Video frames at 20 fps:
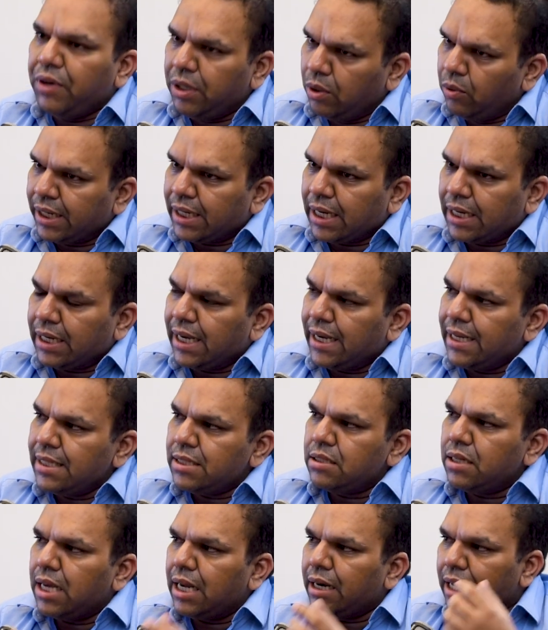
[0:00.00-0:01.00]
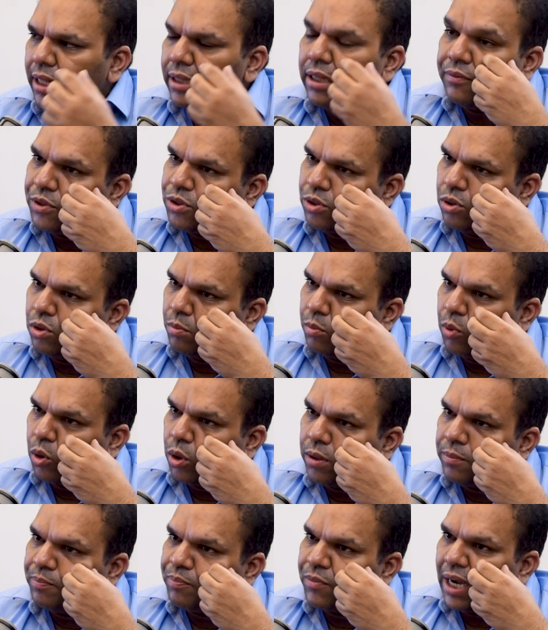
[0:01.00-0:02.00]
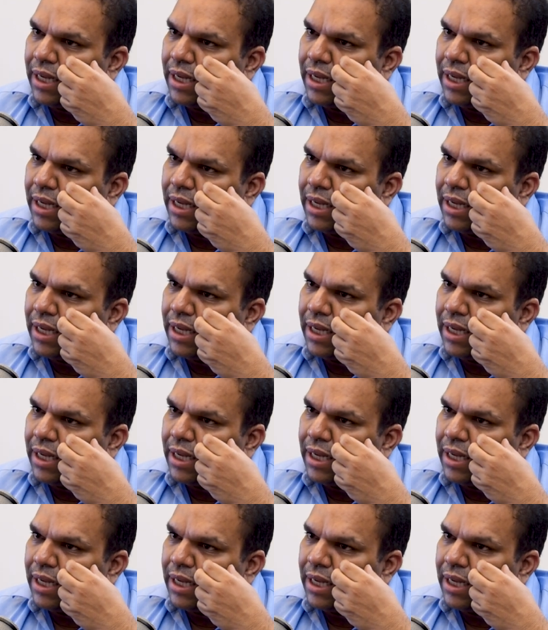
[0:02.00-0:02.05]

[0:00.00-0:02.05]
We do recognize, and I think we should do more.